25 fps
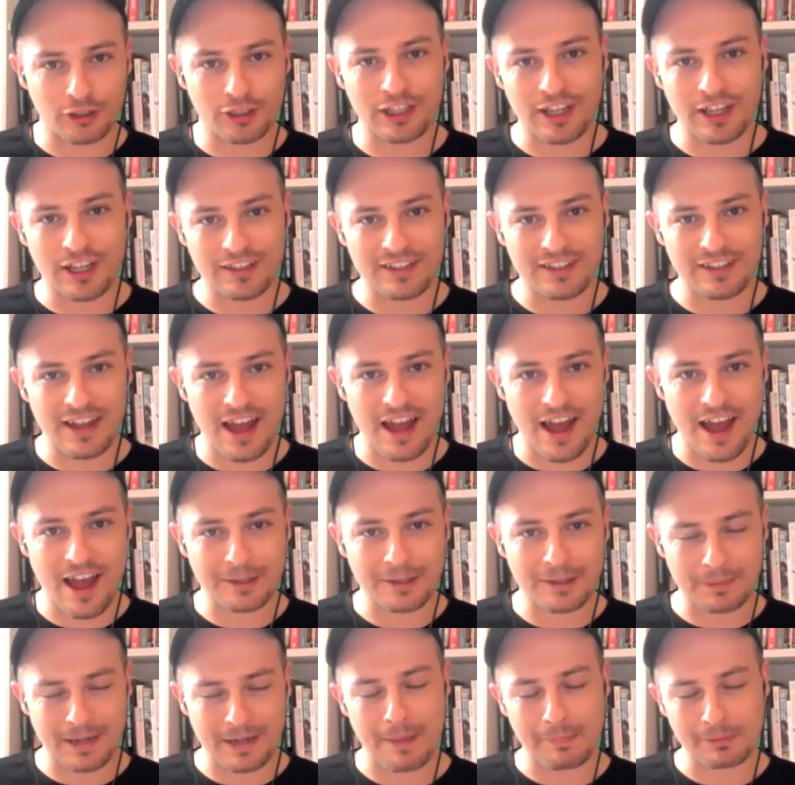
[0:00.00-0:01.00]
Julian,
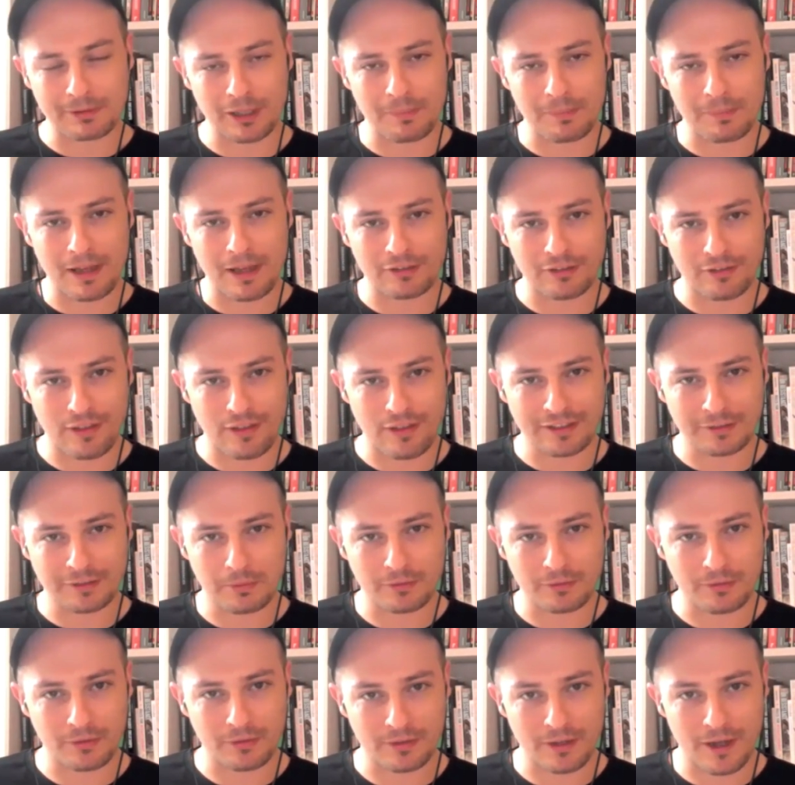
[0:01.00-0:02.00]
it's been an absolute pleasure. Thanks
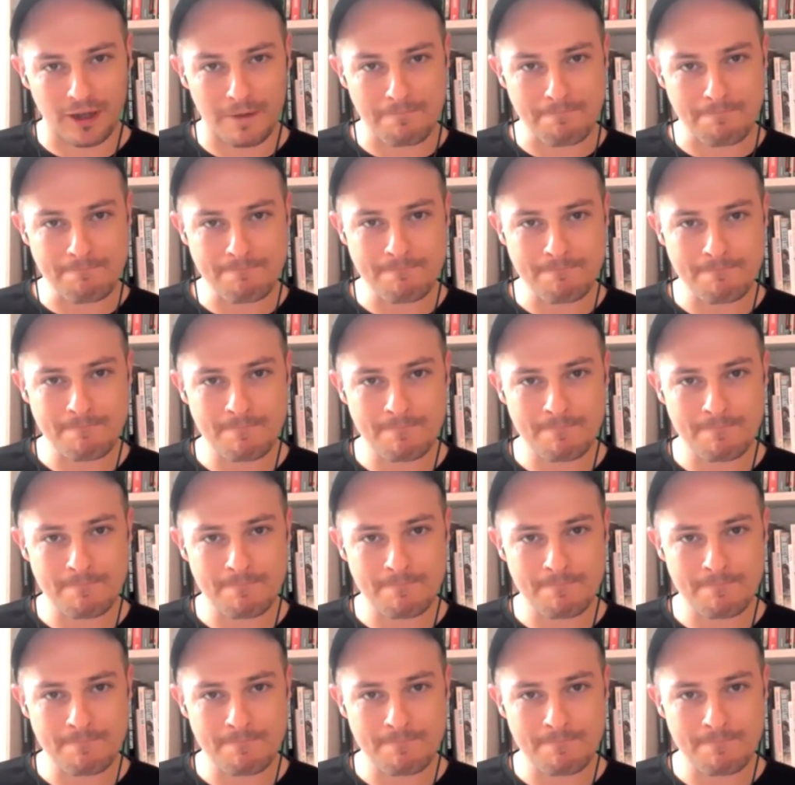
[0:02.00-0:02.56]
so much for your time.